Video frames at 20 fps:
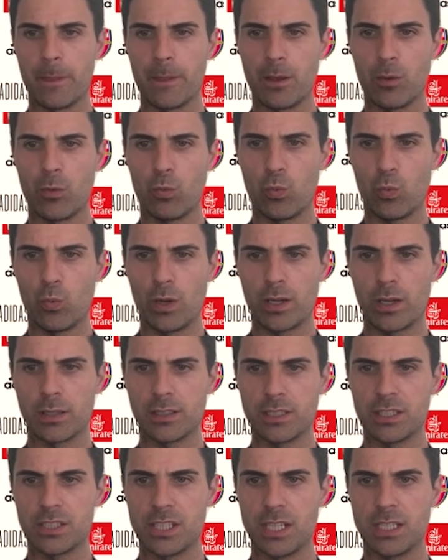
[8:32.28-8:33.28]
where
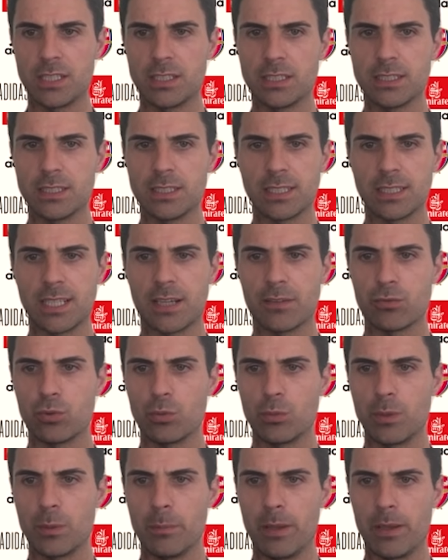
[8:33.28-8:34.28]
the changes that have to
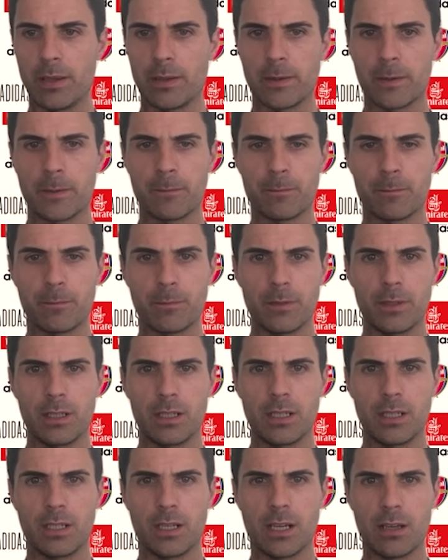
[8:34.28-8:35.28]
be made.
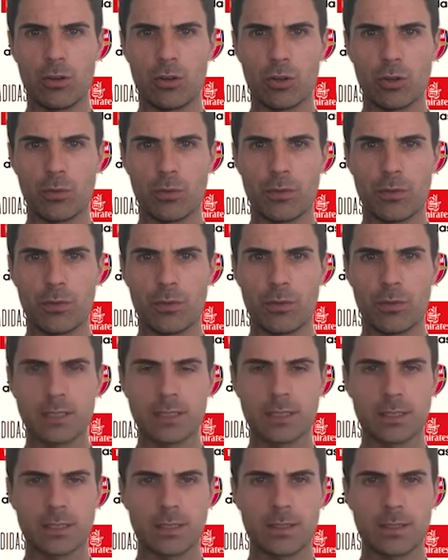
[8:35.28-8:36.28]
Uh, a lot of
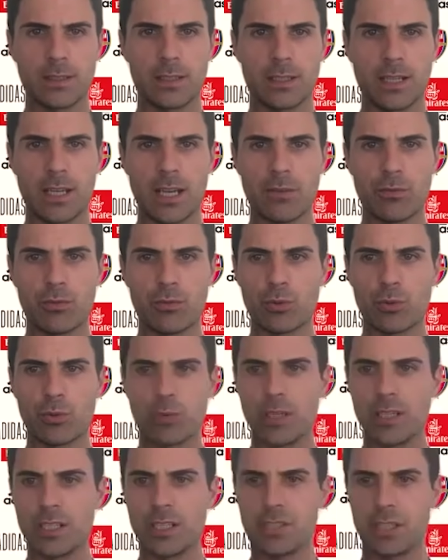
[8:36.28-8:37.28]
things have
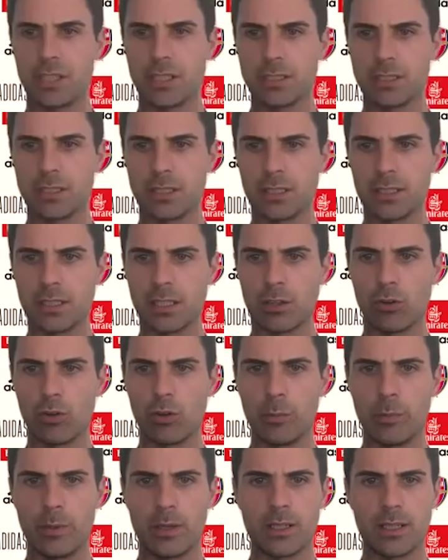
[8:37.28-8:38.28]
already changed at the club
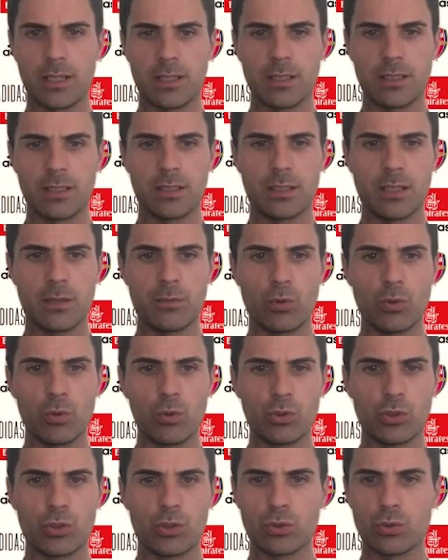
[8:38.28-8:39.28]
and are in
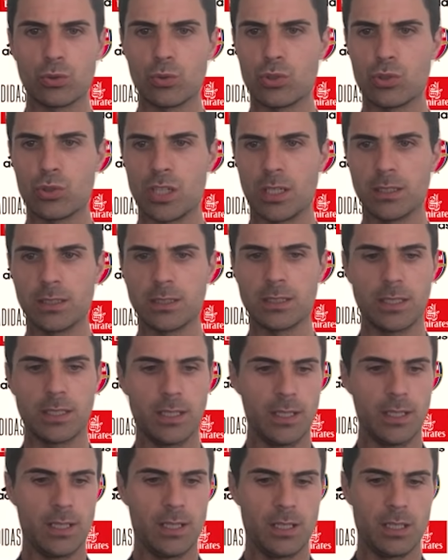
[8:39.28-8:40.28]
evolution to change.
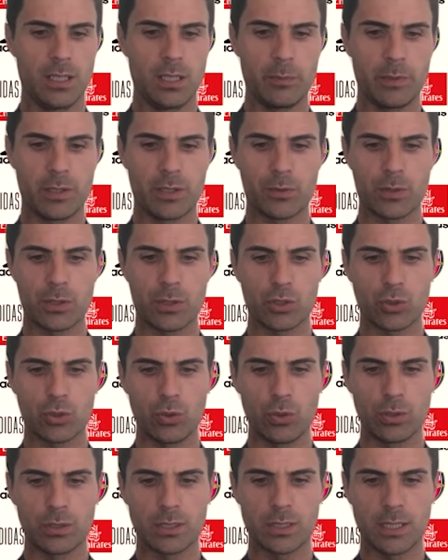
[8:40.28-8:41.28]
Even
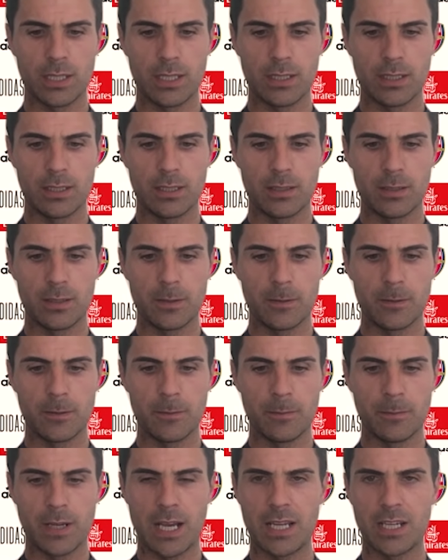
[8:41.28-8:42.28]
results and,
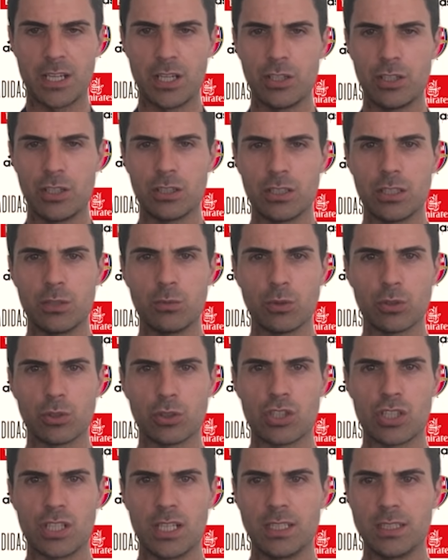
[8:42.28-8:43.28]
and energy was
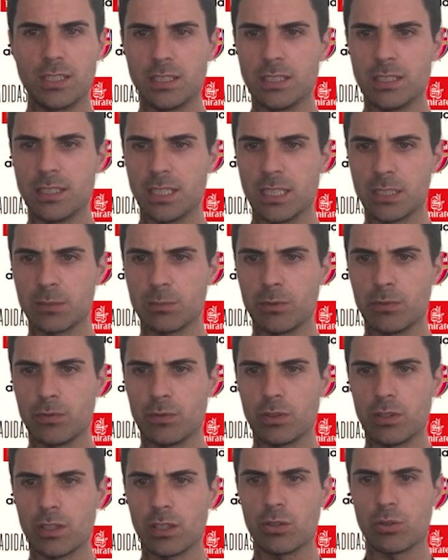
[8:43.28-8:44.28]
changing just
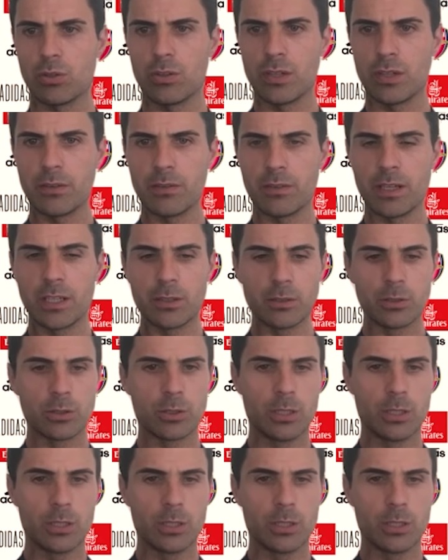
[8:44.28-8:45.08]
before the coronavirus.